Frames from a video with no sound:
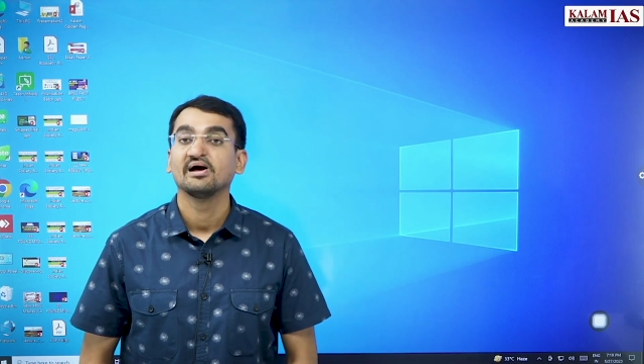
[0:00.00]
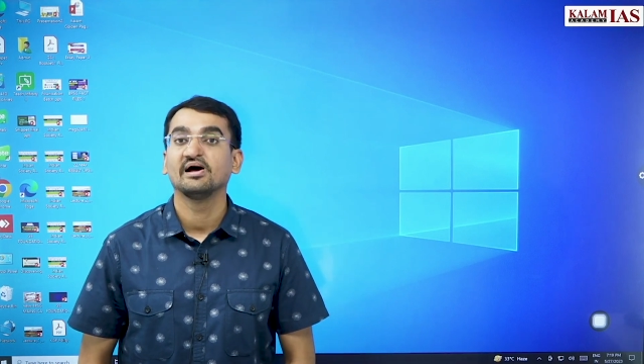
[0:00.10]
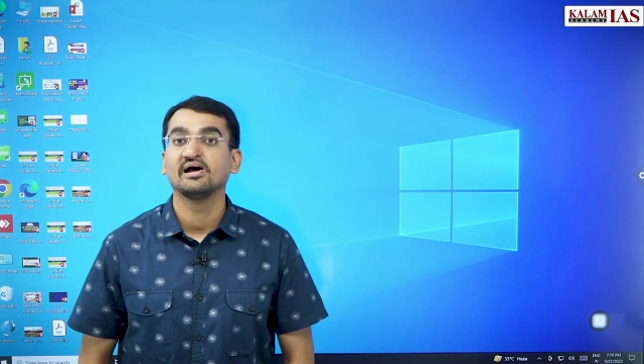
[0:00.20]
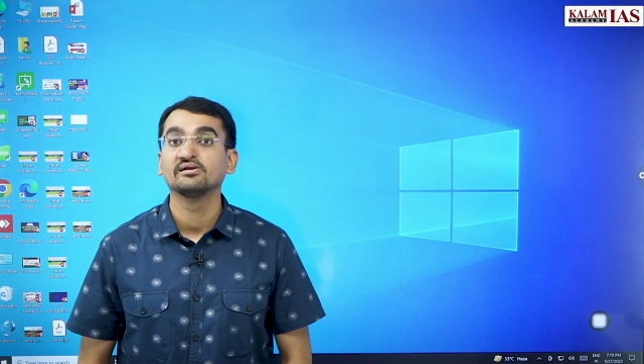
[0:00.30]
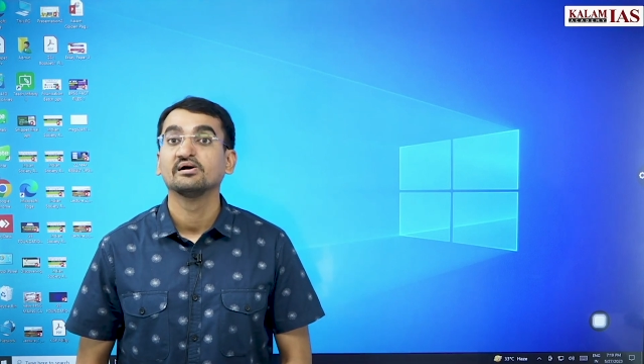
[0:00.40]

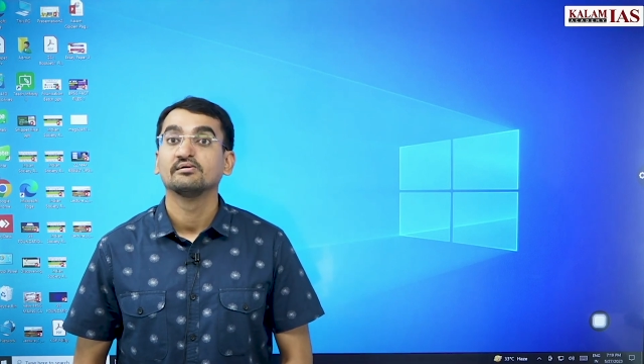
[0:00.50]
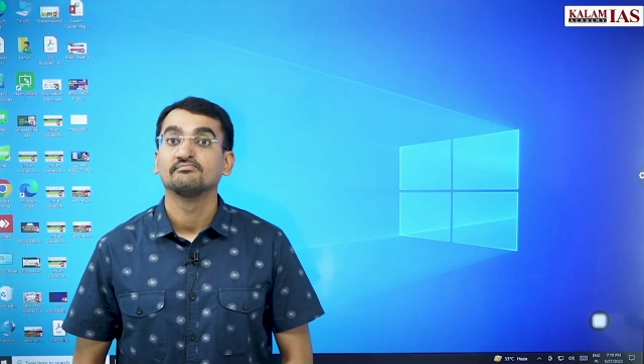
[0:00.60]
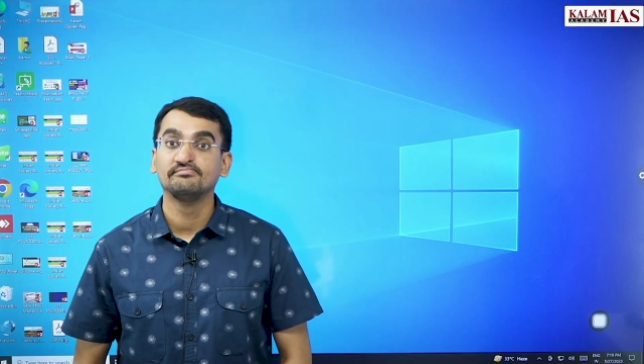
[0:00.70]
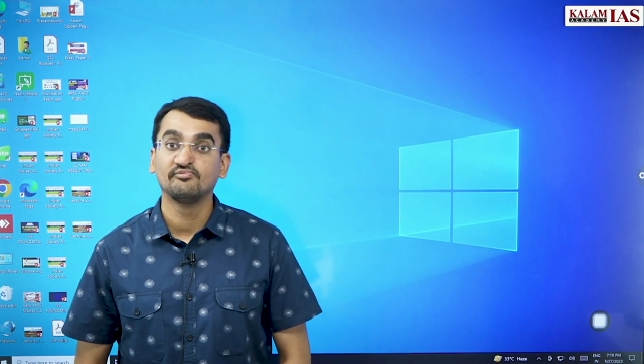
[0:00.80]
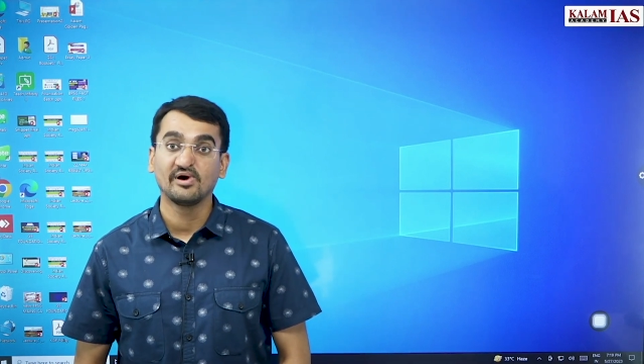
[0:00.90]
And
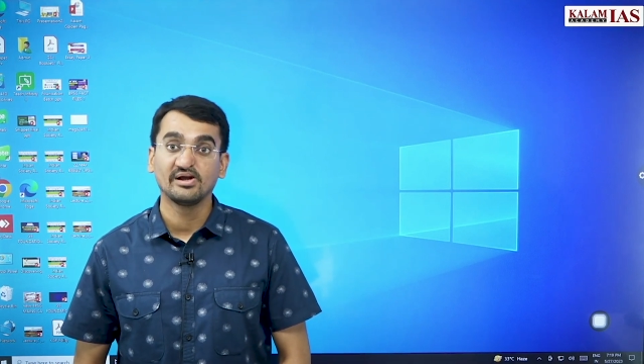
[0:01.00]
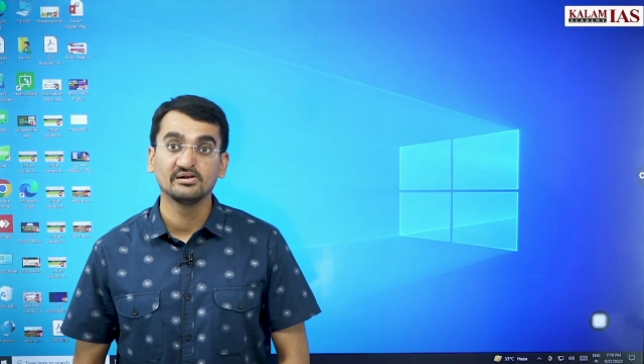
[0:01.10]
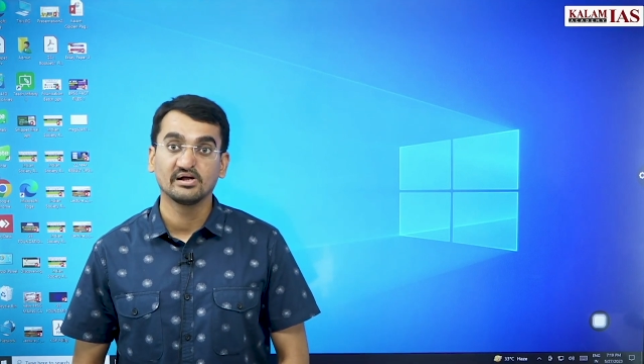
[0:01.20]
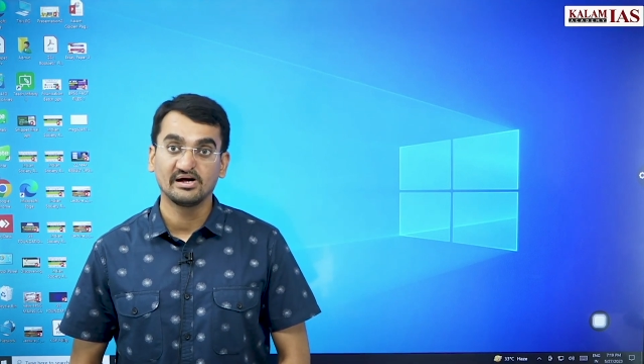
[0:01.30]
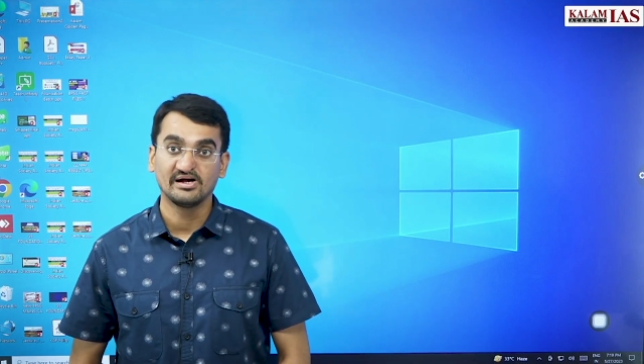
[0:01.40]
while
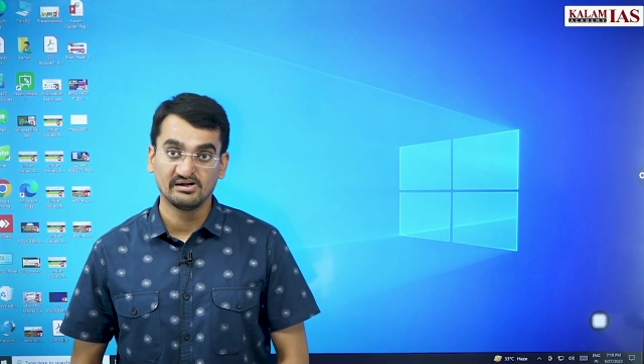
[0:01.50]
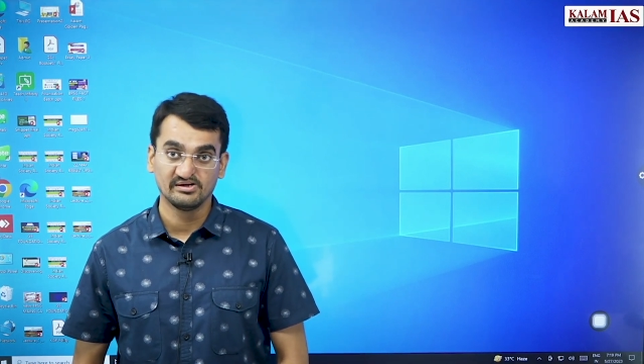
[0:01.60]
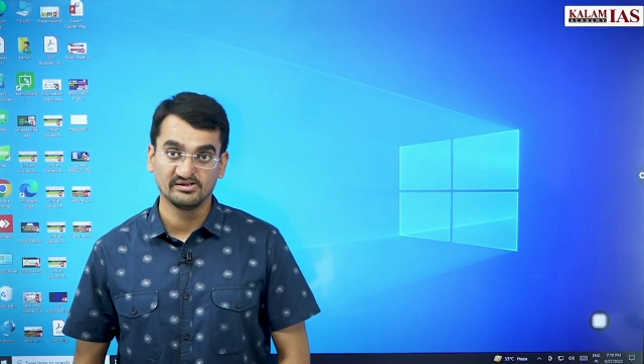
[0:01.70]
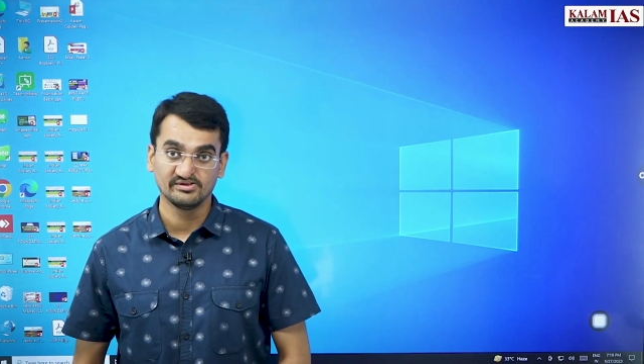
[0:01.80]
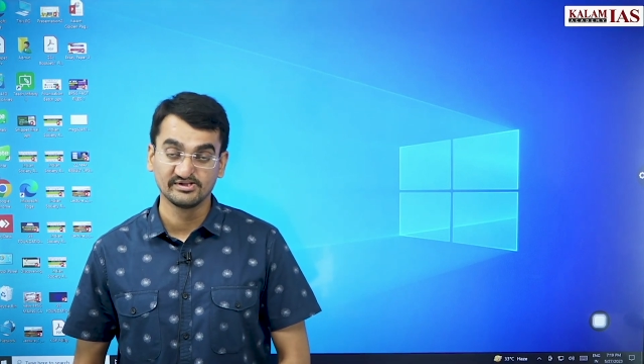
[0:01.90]

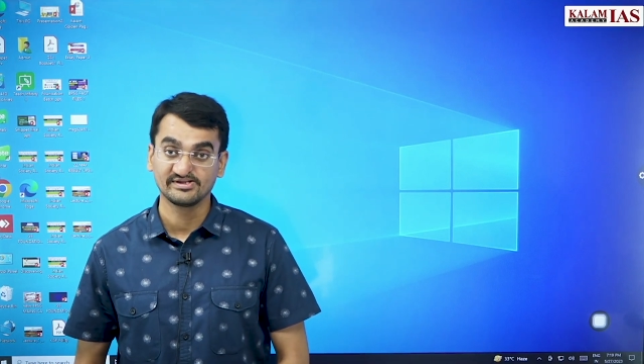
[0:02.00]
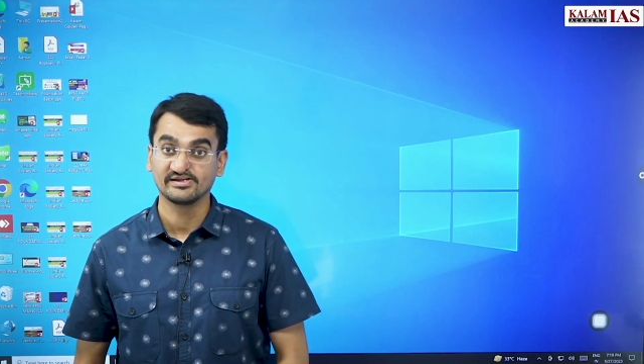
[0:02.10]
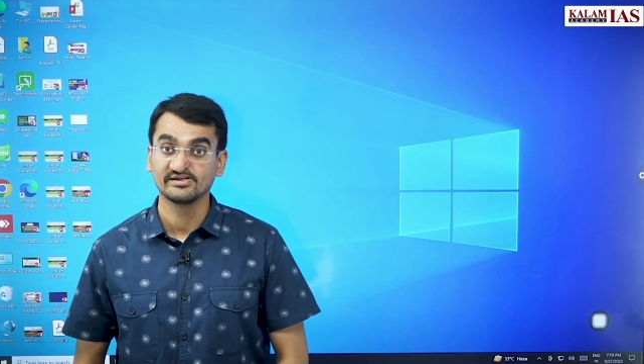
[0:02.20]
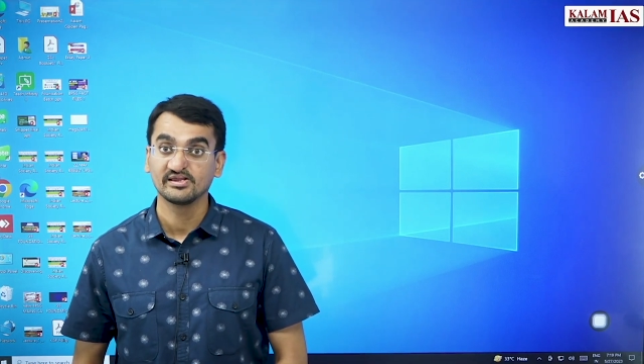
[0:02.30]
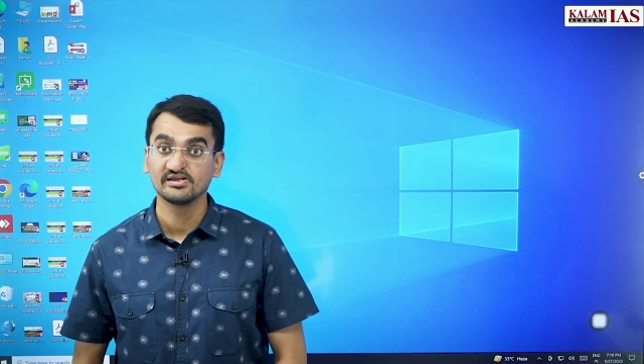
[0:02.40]
uh, the
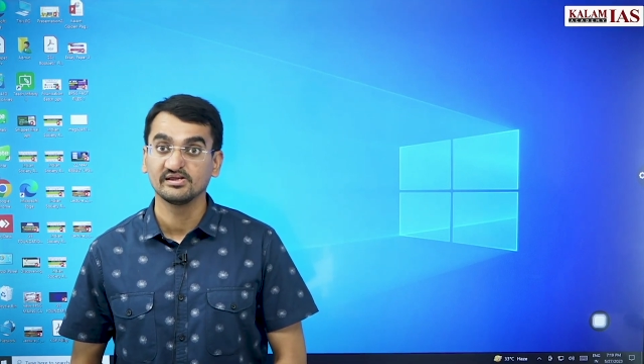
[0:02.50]
second thing